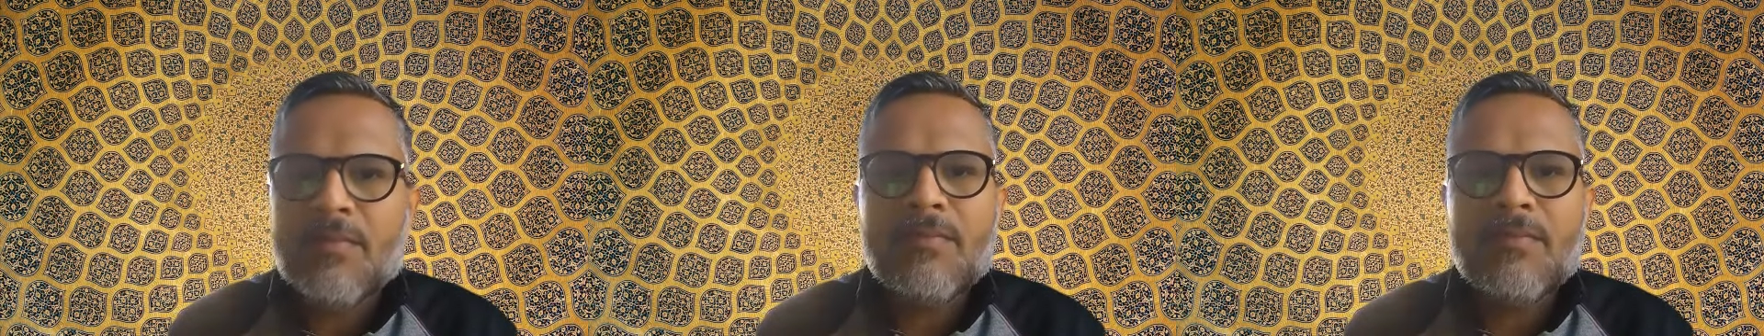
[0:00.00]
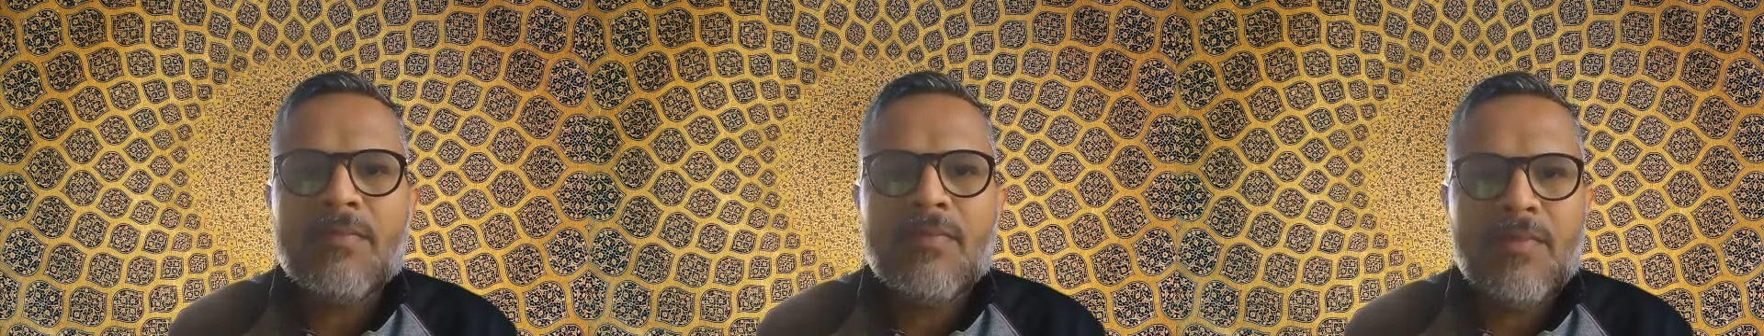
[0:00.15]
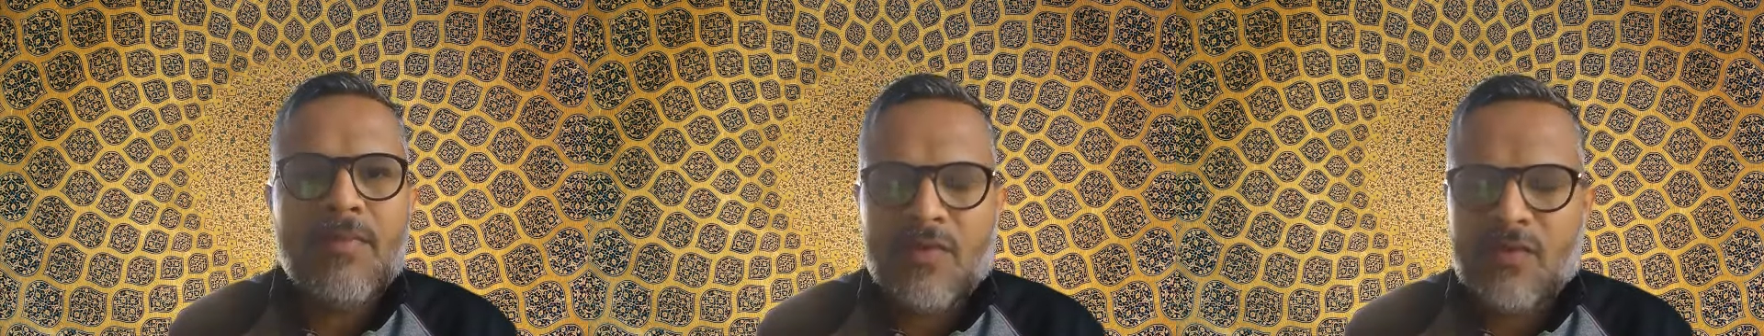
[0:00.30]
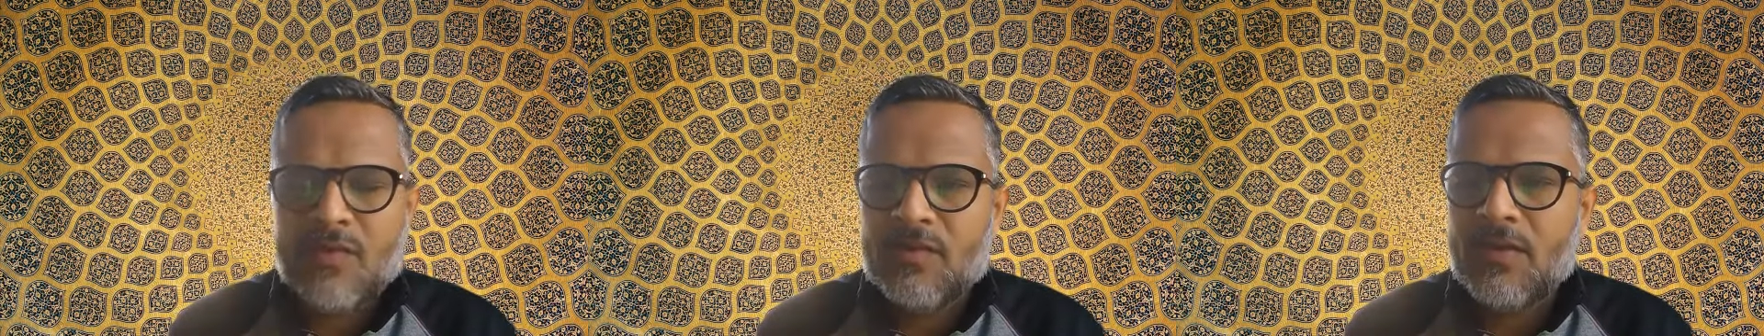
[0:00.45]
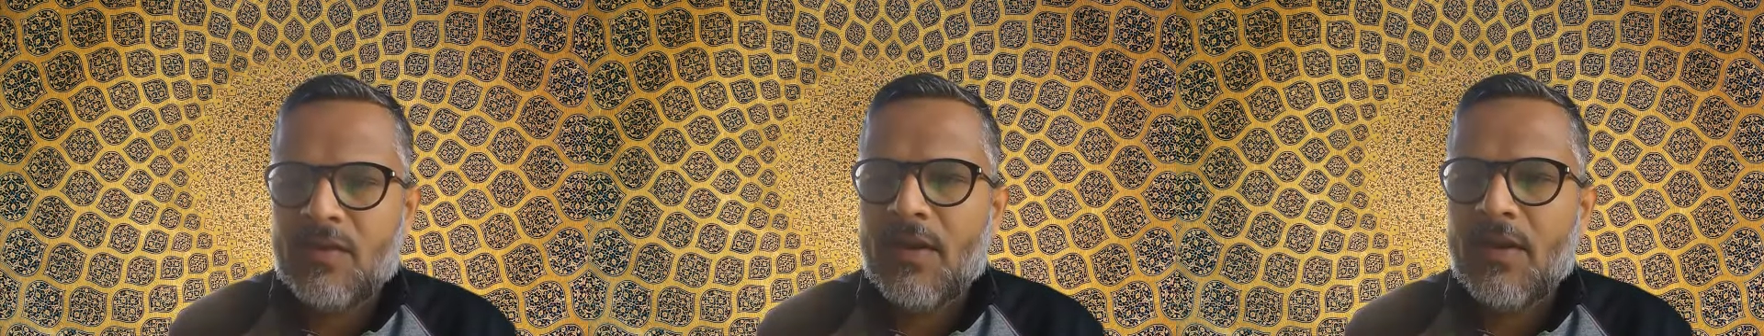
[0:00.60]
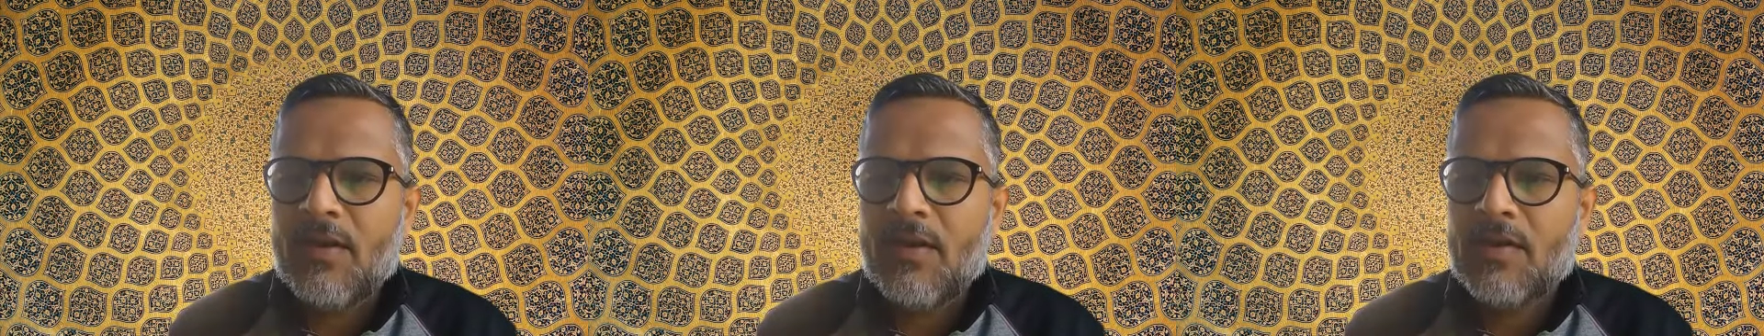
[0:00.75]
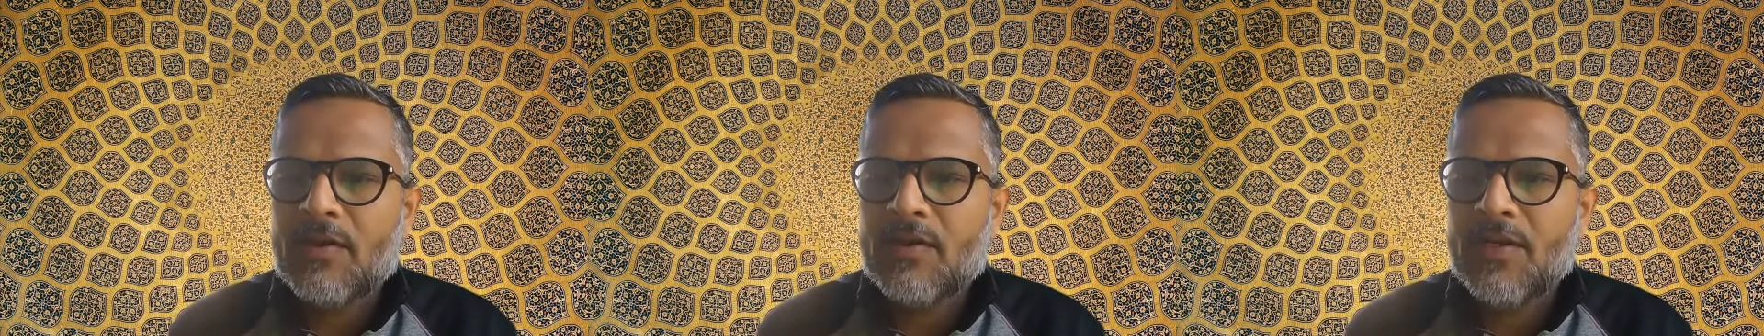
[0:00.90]

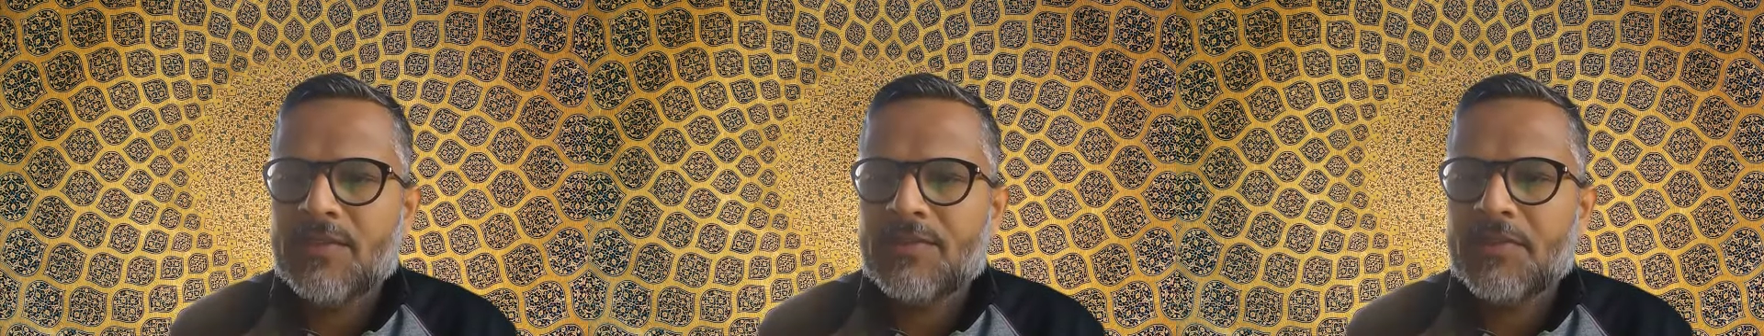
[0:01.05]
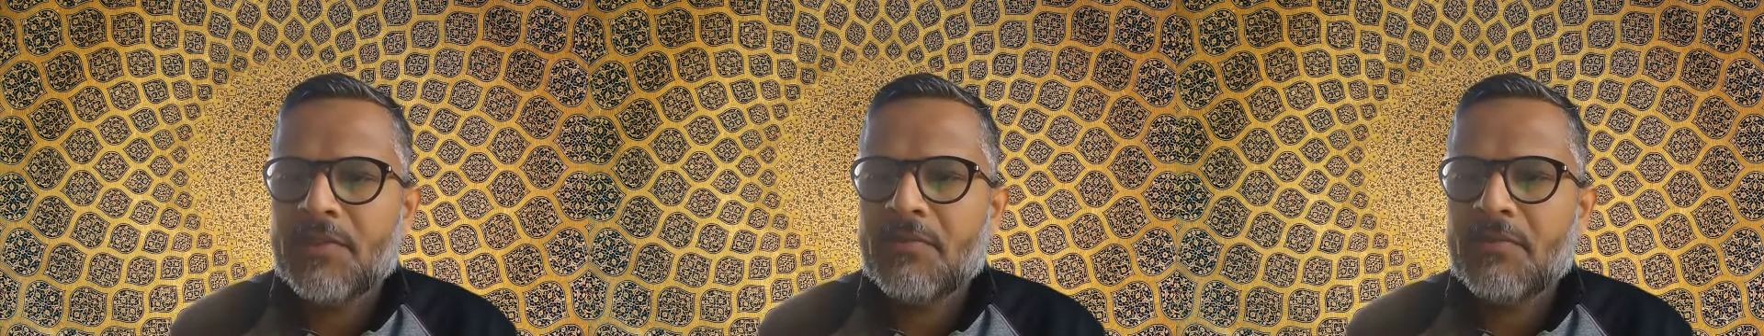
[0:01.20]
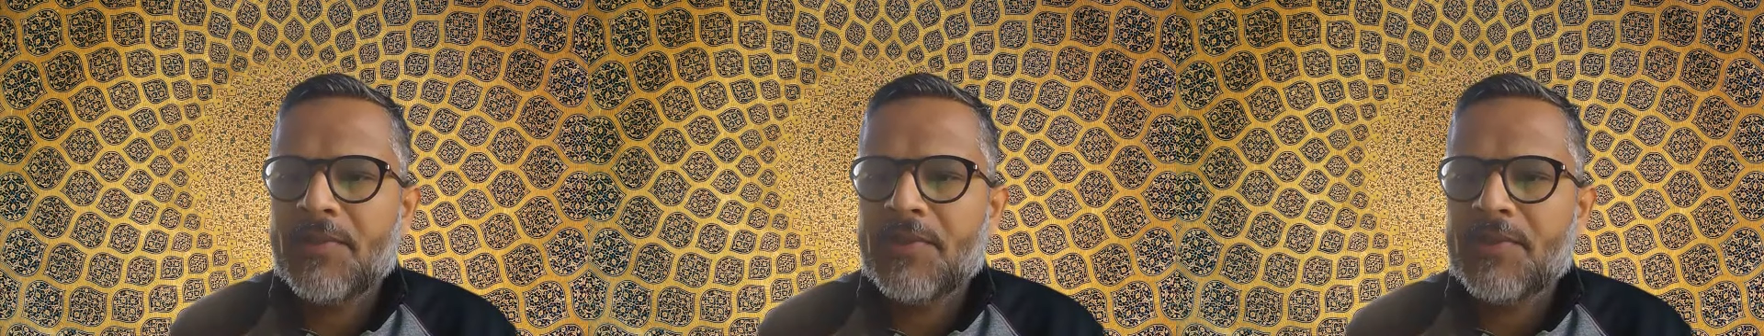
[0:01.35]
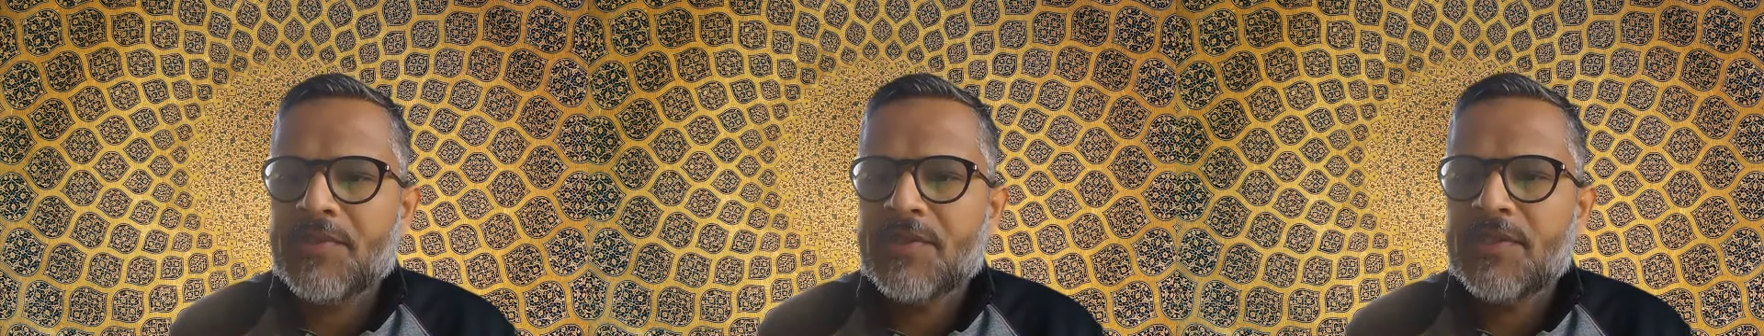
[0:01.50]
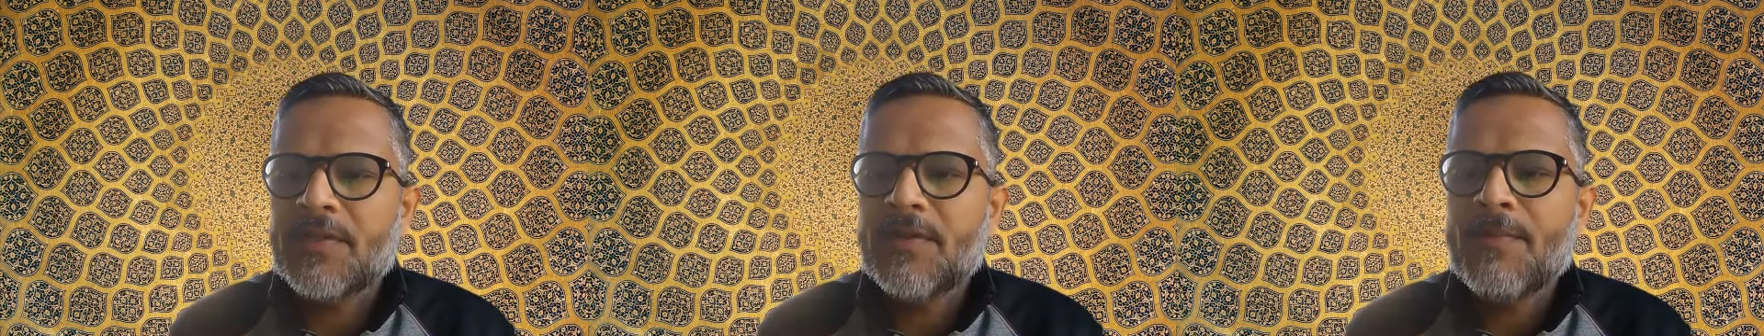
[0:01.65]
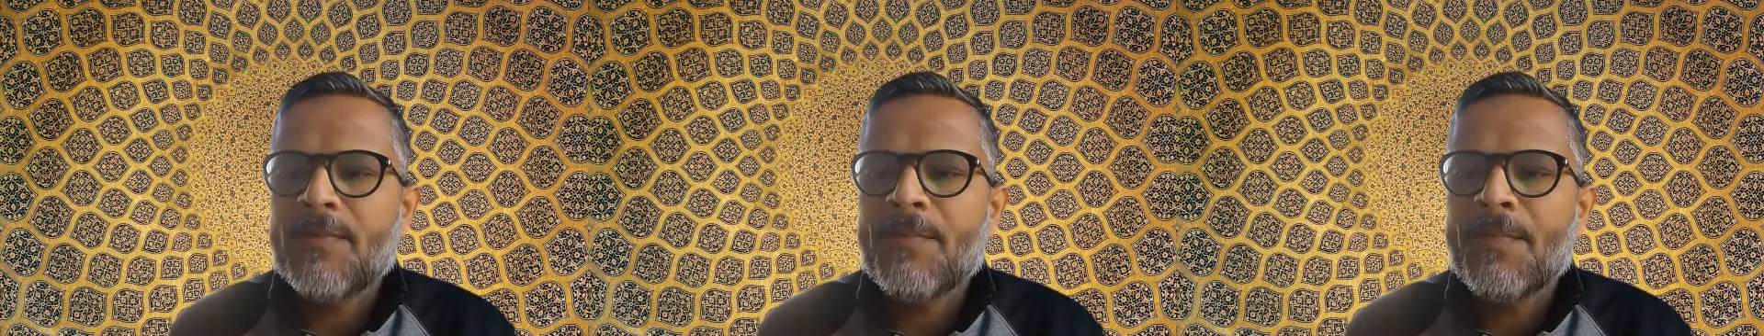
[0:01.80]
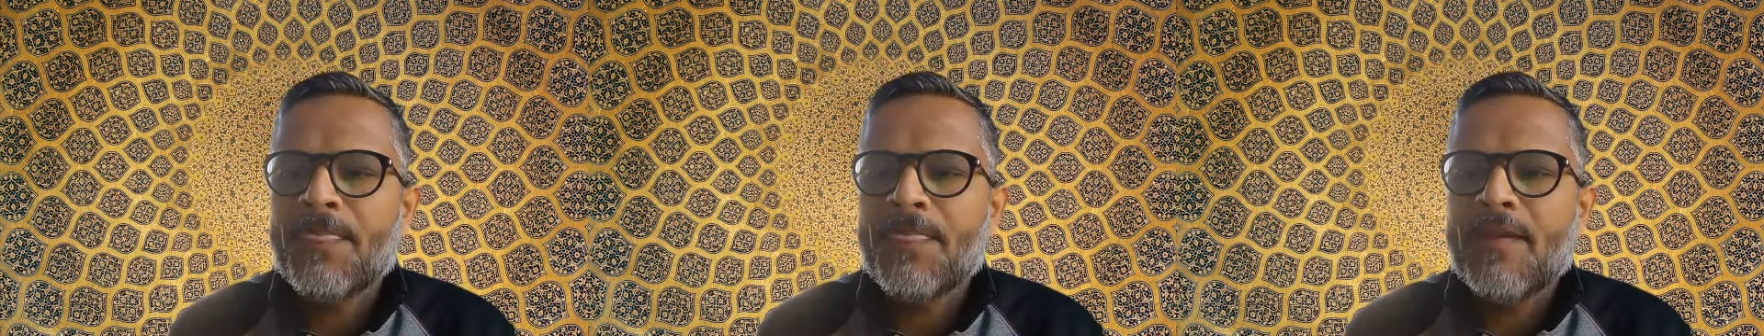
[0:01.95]
mischaracterize her
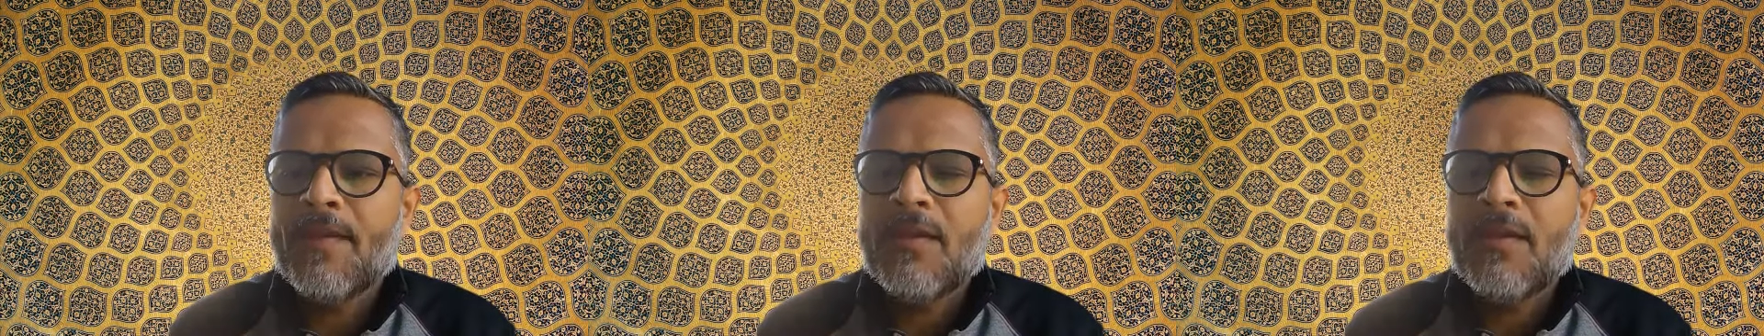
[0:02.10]
question.